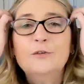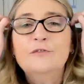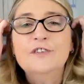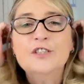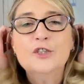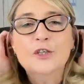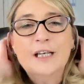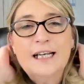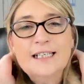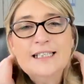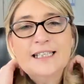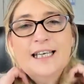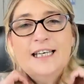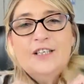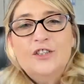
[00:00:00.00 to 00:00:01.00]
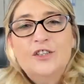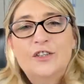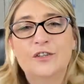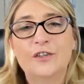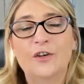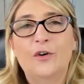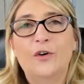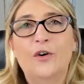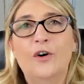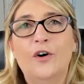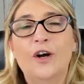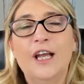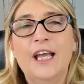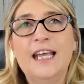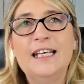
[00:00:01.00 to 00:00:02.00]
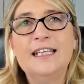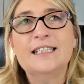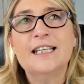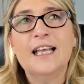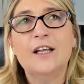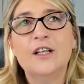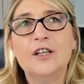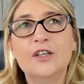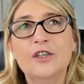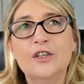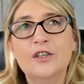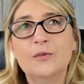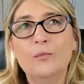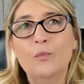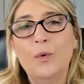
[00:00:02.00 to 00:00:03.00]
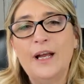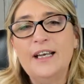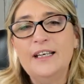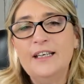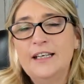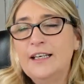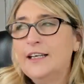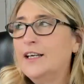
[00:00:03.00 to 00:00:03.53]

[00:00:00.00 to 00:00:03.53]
visualization is when,